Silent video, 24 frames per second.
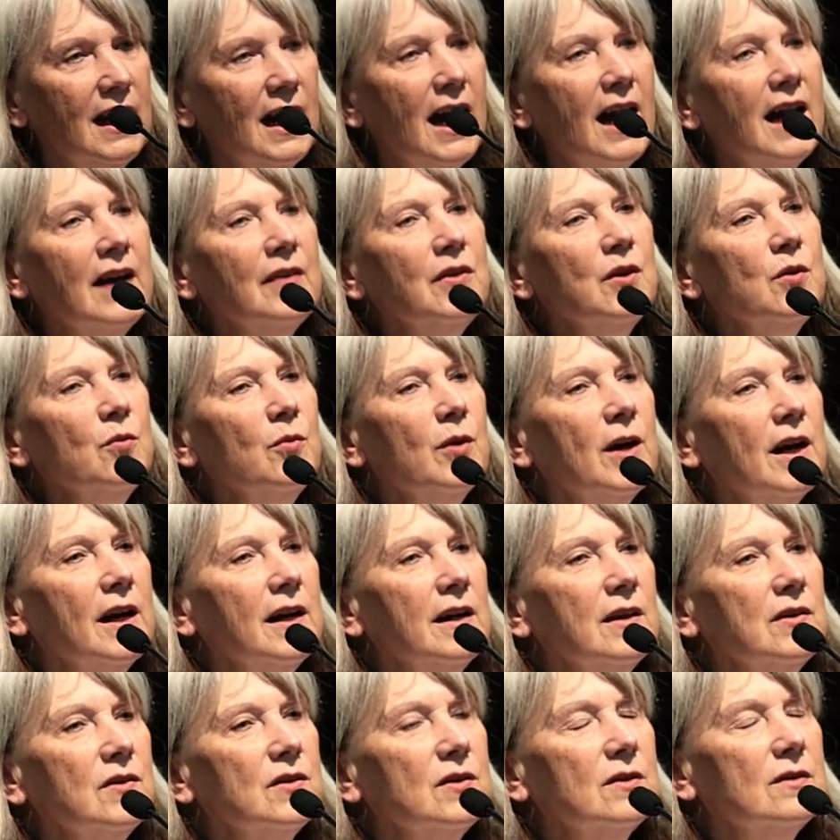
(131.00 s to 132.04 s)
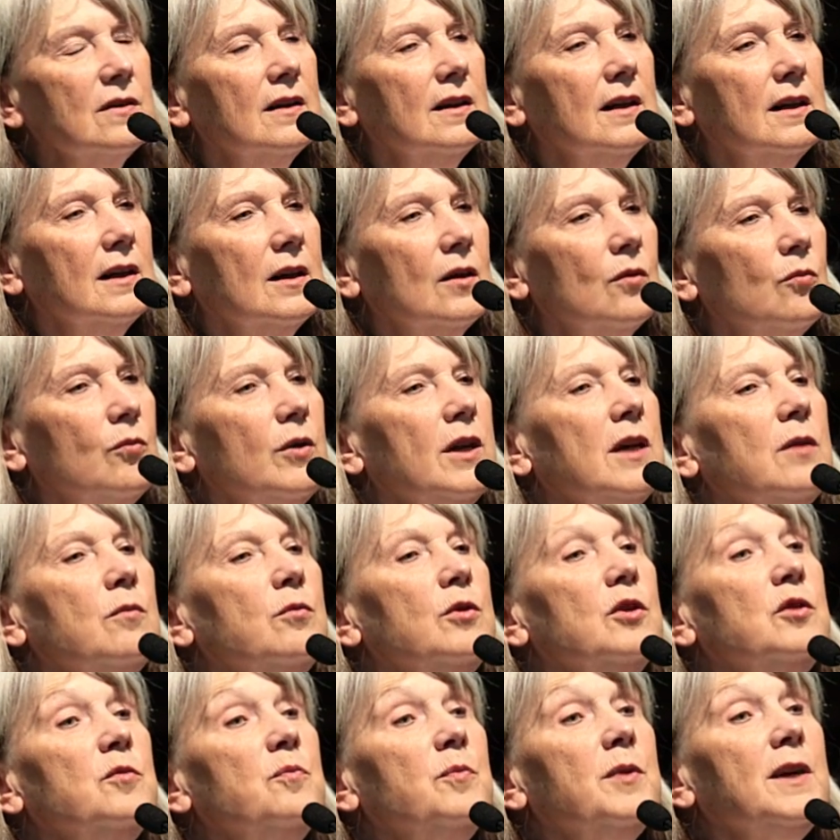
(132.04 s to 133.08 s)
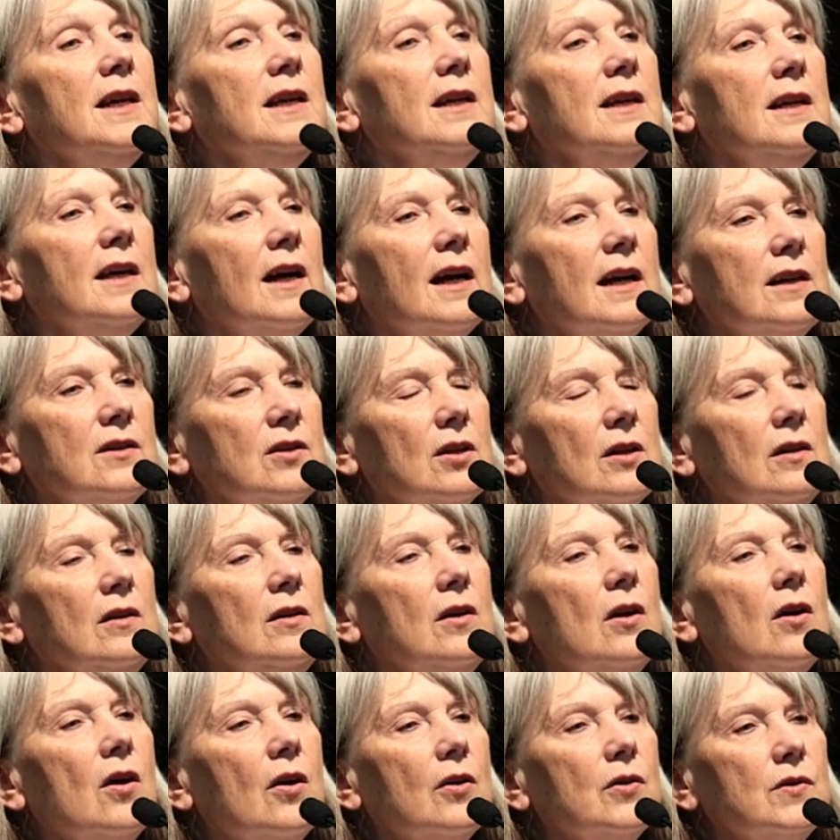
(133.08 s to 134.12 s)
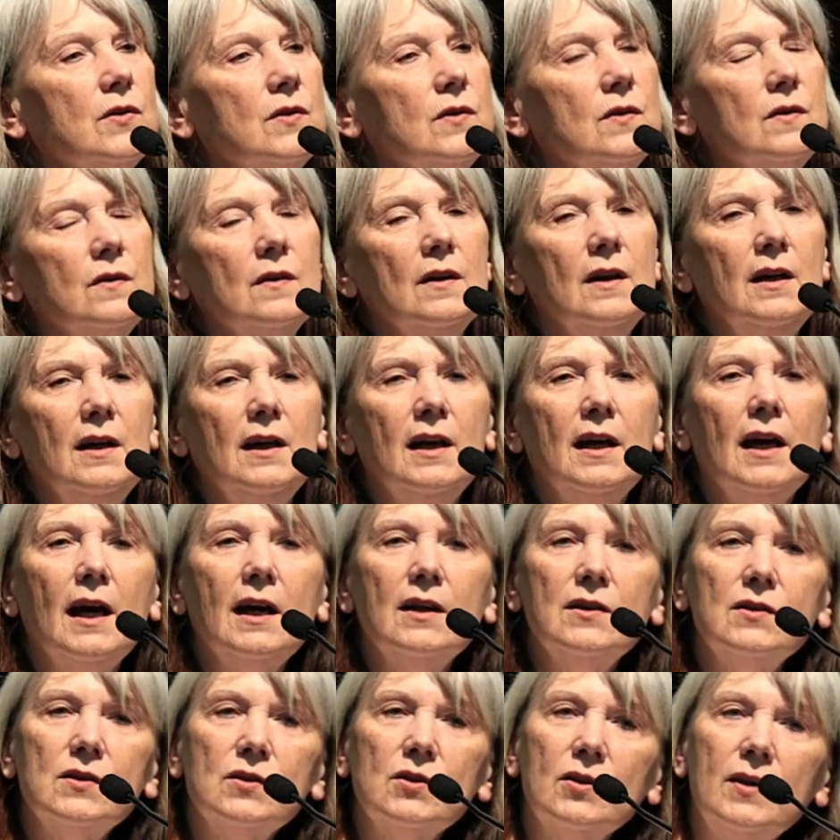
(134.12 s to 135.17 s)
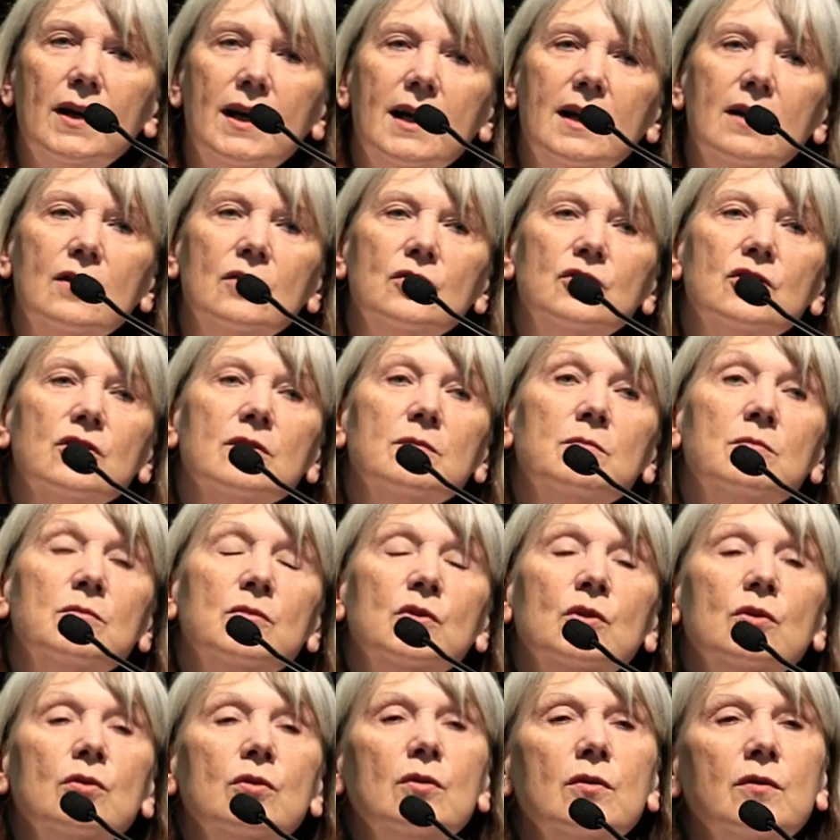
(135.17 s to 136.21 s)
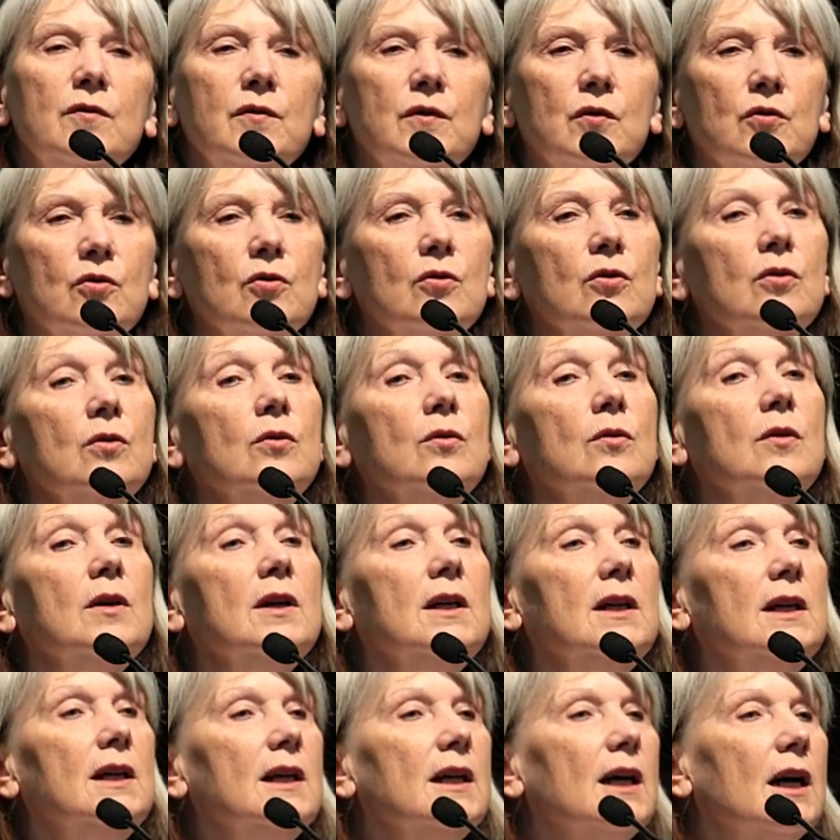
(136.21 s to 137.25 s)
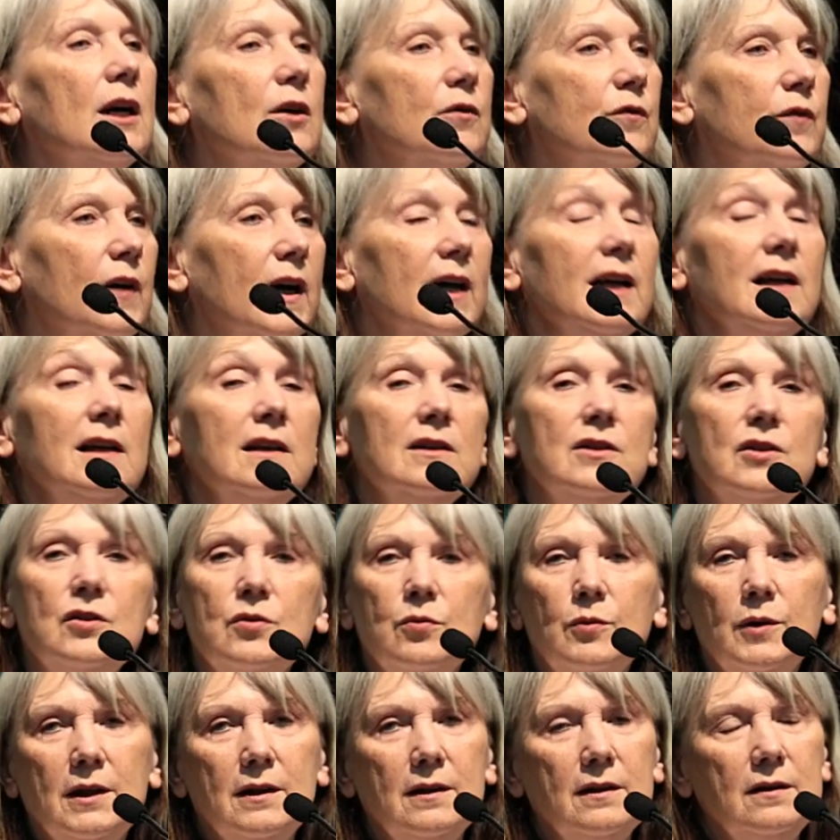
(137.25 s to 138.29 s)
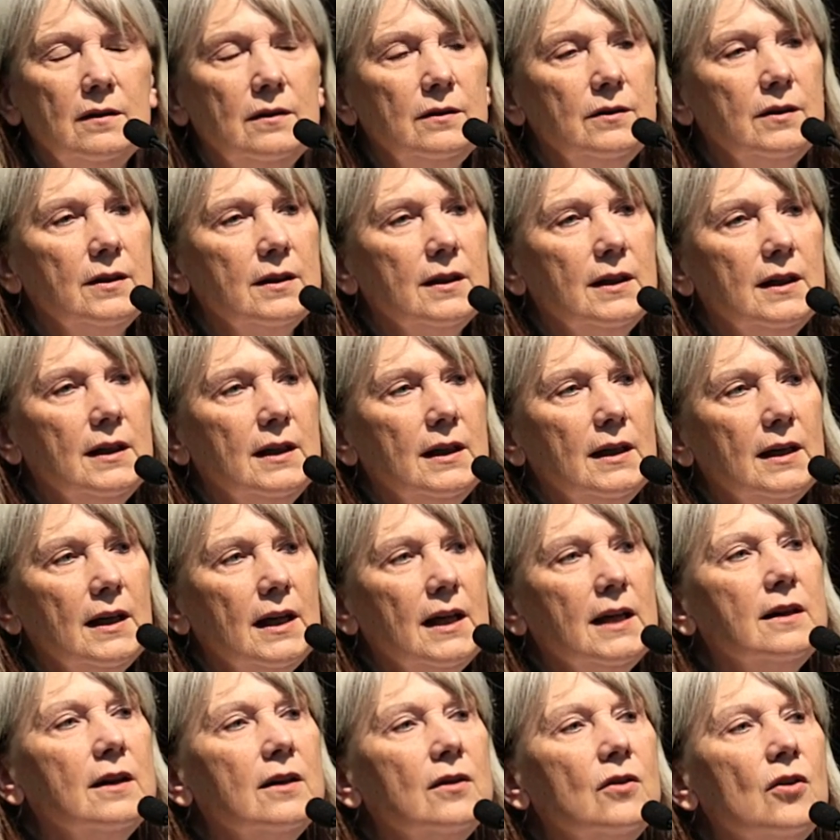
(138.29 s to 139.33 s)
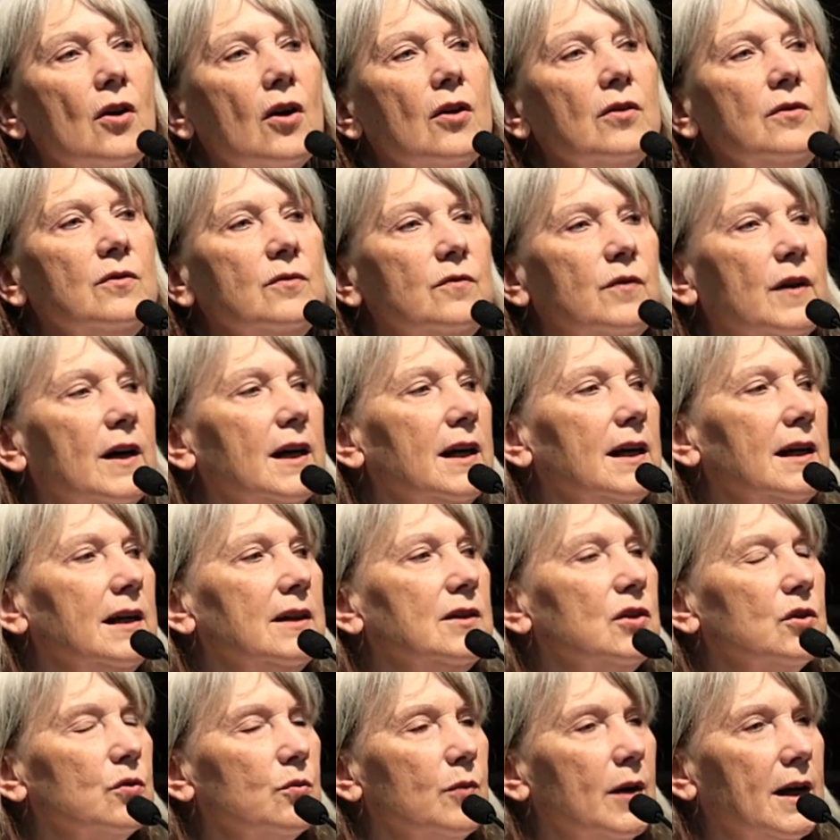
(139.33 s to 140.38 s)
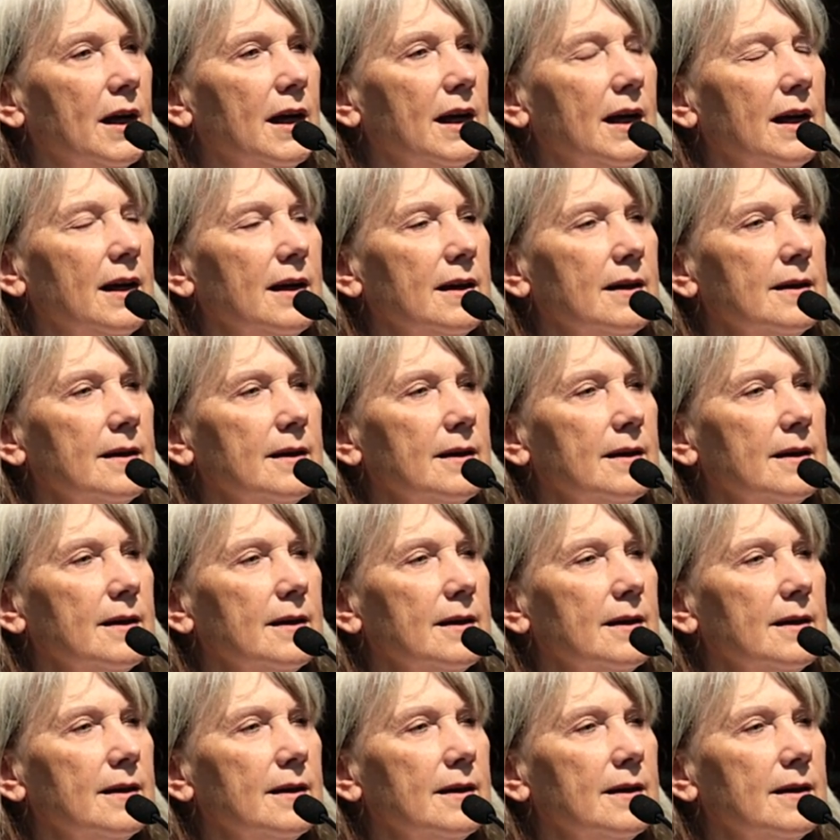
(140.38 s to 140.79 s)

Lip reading: Otherwise, we would be at a loss as to how to move through a violent world in a non-violent way.